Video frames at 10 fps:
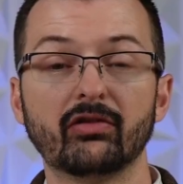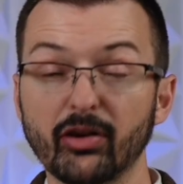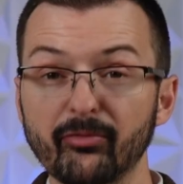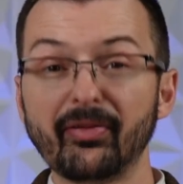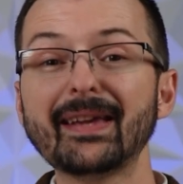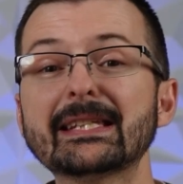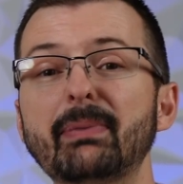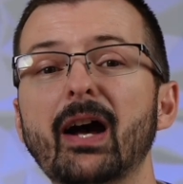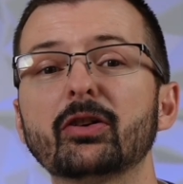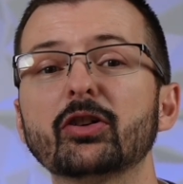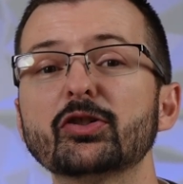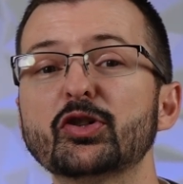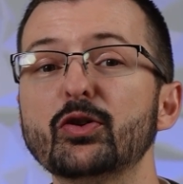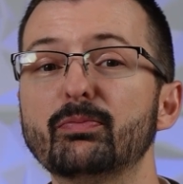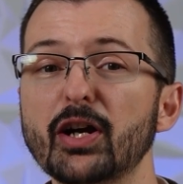From face powder
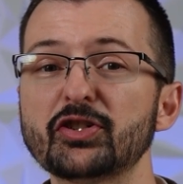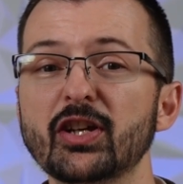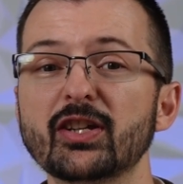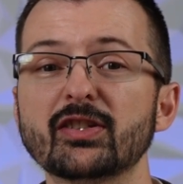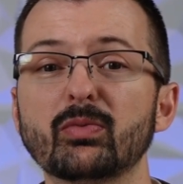to brushes,